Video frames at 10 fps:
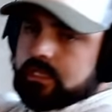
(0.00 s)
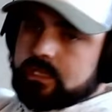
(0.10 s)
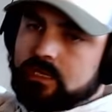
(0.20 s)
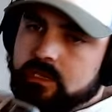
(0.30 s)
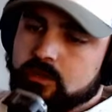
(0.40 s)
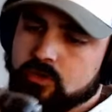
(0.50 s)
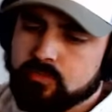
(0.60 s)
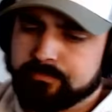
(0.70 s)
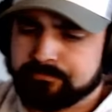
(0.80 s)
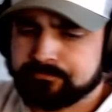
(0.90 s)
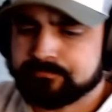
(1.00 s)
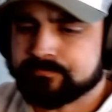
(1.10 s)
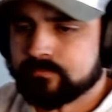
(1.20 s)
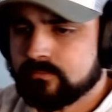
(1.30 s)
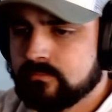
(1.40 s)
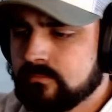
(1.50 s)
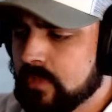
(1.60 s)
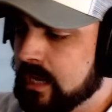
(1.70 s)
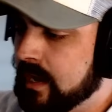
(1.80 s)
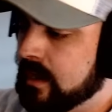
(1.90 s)
in here,
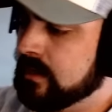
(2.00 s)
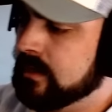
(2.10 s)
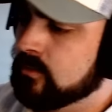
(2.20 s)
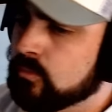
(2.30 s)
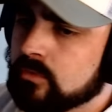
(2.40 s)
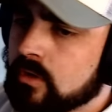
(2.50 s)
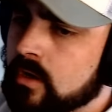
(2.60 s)
and it will